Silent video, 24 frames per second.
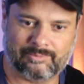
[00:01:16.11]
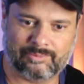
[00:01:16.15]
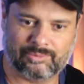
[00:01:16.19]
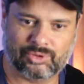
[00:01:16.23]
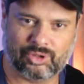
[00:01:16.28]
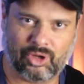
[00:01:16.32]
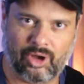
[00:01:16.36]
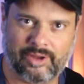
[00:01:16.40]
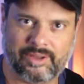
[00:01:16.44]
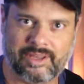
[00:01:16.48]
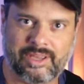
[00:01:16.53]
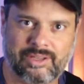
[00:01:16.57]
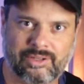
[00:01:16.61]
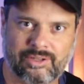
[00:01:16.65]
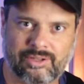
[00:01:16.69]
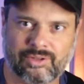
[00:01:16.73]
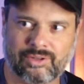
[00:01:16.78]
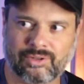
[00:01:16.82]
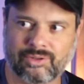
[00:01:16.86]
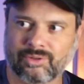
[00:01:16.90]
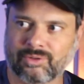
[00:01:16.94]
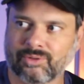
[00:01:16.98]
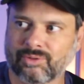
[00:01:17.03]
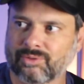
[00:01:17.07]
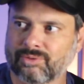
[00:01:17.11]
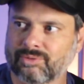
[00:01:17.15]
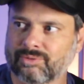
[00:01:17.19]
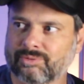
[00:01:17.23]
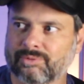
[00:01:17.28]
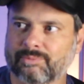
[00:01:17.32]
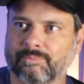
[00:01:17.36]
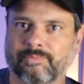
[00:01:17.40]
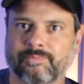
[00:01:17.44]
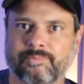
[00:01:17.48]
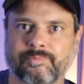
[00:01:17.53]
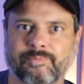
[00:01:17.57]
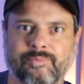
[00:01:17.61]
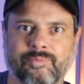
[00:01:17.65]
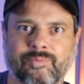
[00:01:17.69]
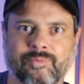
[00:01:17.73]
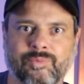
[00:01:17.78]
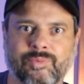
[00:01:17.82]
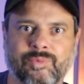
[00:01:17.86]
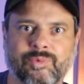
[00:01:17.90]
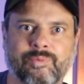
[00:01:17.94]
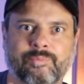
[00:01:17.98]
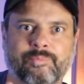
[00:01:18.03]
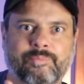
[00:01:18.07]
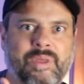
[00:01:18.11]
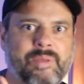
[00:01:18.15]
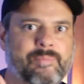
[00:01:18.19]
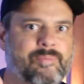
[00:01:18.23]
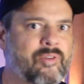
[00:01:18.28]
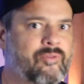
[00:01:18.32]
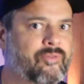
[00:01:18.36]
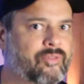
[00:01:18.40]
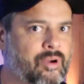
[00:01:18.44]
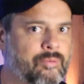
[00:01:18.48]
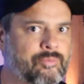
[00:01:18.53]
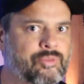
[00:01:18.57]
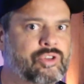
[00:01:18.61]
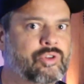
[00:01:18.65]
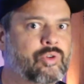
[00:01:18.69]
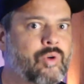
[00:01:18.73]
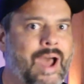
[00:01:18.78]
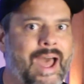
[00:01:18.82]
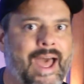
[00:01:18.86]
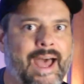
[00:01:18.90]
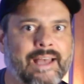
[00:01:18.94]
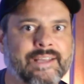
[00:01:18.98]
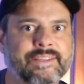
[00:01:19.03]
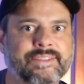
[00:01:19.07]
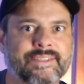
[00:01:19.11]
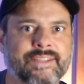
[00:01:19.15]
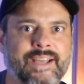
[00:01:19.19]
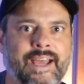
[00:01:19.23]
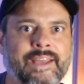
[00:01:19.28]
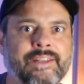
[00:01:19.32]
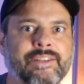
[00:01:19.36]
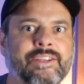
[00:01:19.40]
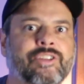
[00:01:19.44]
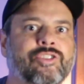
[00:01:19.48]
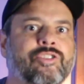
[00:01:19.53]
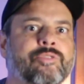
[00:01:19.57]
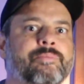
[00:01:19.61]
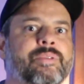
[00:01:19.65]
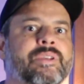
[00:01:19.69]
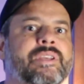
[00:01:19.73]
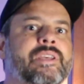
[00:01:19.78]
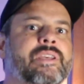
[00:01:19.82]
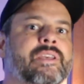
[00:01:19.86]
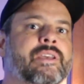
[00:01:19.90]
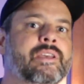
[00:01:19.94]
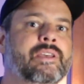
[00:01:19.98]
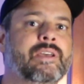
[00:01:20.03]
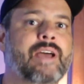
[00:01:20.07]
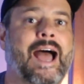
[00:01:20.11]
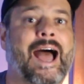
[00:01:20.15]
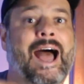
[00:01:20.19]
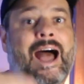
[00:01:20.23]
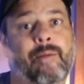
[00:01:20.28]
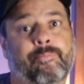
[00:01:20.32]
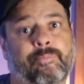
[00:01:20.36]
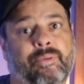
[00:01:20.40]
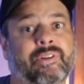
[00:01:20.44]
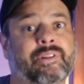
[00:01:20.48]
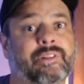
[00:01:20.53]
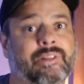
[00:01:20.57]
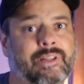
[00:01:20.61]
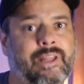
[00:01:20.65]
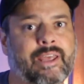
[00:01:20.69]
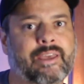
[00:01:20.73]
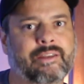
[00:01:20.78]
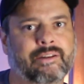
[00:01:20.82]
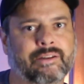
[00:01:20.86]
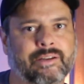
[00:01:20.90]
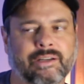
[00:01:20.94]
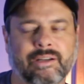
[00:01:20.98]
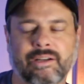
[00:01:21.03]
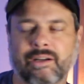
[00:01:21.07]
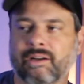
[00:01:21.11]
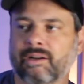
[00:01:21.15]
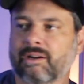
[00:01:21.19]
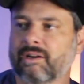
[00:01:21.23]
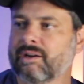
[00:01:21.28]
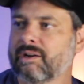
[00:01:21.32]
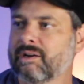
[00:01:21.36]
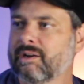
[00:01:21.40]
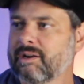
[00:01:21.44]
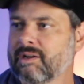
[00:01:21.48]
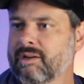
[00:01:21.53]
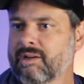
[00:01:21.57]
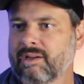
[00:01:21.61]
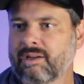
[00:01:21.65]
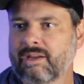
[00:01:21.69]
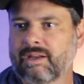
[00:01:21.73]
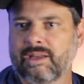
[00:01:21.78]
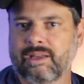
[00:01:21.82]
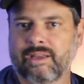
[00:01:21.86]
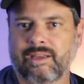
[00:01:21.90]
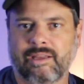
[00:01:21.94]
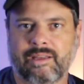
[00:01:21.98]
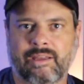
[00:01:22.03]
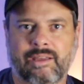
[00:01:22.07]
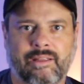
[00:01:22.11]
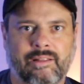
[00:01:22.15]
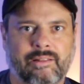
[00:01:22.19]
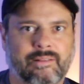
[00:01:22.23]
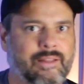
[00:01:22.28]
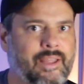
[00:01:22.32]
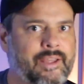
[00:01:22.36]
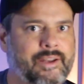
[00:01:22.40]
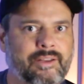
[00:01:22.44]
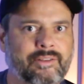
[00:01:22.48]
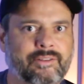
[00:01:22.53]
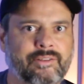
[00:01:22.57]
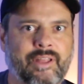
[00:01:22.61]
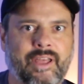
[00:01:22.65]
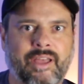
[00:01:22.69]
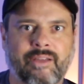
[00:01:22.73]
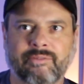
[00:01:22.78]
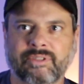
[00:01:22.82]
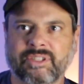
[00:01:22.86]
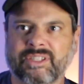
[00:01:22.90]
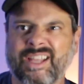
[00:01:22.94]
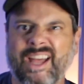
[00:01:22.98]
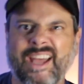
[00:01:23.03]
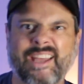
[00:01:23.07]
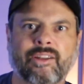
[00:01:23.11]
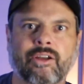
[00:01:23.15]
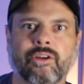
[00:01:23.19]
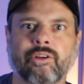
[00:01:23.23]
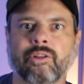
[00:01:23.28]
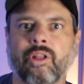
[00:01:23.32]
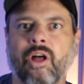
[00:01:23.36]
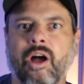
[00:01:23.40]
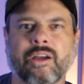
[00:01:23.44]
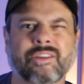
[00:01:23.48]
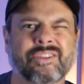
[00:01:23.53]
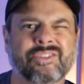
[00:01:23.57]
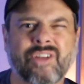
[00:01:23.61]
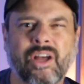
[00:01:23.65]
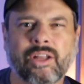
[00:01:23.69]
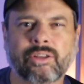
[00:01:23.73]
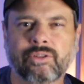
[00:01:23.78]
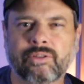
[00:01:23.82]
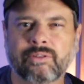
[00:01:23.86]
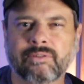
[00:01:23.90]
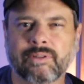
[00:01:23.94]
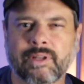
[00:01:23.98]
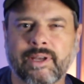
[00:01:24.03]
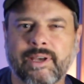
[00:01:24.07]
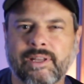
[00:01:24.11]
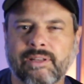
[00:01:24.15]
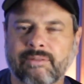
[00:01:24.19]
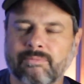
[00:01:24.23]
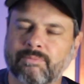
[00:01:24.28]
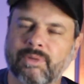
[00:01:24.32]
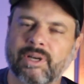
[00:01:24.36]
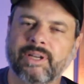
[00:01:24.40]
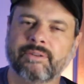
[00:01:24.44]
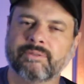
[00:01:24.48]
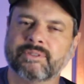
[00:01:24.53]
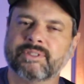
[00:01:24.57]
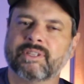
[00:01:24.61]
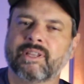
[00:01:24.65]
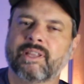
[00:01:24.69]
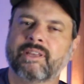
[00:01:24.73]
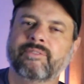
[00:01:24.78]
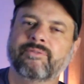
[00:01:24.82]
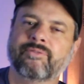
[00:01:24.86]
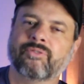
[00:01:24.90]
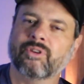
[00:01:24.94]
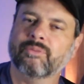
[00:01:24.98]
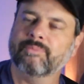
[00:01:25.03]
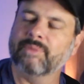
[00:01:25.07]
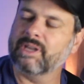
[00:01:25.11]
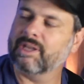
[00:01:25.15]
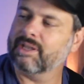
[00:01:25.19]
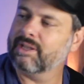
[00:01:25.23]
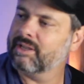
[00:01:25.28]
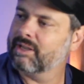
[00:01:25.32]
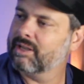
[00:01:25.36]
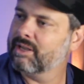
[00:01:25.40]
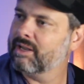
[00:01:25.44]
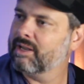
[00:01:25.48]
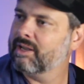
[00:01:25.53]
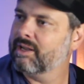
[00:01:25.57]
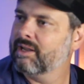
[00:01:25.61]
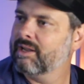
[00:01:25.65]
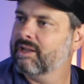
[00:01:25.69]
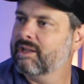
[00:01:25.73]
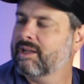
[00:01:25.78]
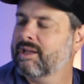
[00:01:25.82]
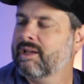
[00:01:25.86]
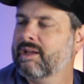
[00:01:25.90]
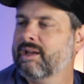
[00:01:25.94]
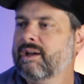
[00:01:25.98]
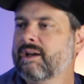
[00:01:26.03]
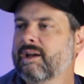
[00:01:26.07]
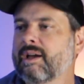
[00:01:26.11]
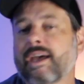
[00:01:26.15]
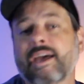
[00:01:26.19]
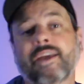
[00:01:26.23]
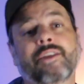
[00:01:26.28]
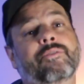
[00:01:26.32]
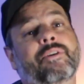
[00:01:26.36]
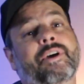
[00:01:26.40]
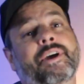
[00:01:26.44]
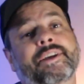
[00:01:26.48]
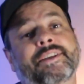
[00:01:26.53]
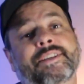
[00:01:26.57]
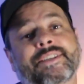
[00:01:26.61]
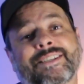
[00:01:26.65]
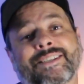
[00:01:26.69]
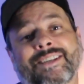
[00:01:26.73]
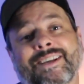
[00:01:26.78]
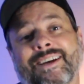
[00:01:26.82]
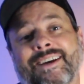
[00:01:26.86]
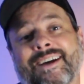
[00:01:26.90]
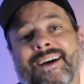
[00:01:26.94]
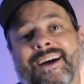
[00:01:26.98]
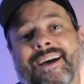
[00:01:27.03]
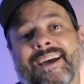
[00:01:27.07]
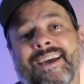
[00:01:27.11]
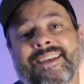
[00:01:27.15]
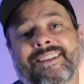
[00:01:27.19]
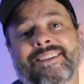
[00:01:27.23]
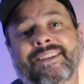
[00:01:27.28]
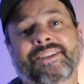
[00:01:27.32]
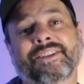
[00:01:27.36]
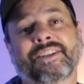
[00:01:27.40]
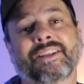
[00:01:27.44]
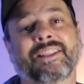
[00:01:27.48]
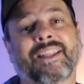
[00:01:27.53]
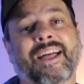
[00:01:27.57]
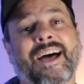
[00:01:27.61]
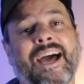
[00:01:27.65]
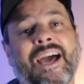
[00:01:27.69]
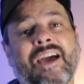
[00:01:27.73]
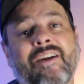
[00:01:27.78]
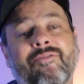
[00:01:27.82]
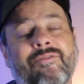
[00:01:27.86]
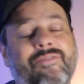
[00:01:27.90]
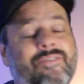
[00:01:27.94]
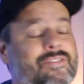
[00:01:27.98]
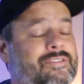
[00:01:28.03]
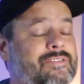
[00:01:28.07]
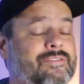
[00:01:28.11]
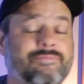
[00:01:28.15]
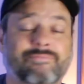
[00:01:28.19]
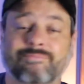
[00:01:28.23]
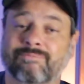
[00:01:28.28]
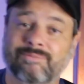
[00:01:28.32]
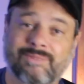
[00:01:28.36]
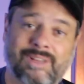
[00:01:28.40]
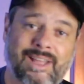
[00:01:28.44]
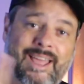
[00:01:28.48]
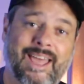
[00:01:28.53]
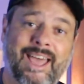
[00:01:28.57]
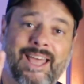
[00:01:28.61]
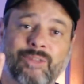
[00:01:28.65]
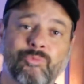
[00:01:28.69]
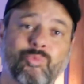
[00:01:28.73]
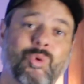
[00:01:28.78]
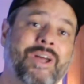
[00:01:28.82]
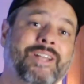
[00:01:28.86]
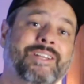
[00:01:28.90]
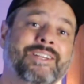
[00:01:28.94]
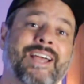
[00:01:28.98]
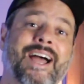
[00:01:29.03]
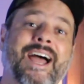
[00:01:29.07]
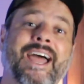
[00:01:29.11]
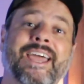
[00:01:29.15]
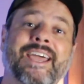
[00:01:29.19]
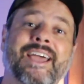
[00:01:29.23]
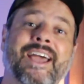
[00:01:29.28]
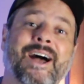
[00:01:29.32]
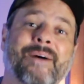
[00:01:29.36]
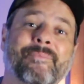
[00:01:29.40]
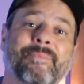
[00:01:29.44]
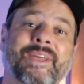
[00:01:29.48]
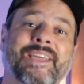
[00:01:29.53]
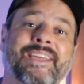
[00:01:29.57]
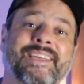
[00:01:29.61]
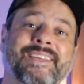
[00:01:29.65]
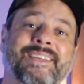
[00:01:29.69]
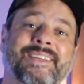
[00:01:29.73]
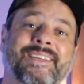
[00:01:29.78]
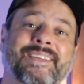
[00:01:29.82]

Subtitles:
talking to people from US, I need to be up later. Late in the day, it was 9 o'clock. It's not too late, but it was late for me. Anyways, I did the live. I had one guy coming.